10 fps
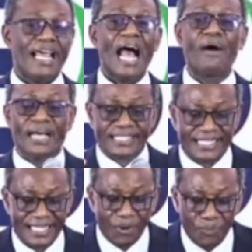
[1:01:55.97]
Ours
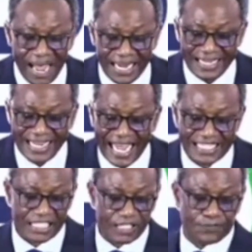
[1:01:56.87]
is the one that
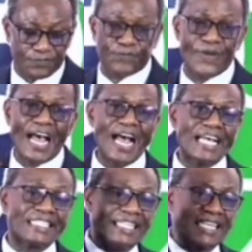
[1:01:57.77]
is
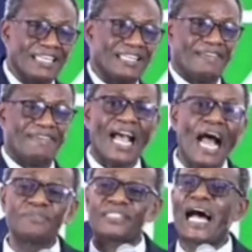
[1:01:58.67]
firstly
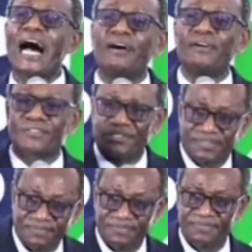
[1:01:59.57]
comes out
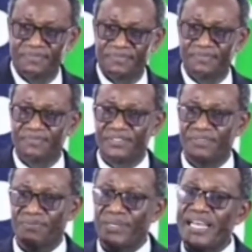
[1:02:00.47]

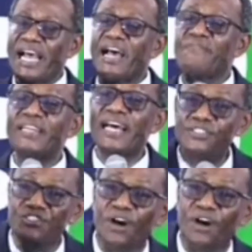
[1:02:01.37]
with the evidence of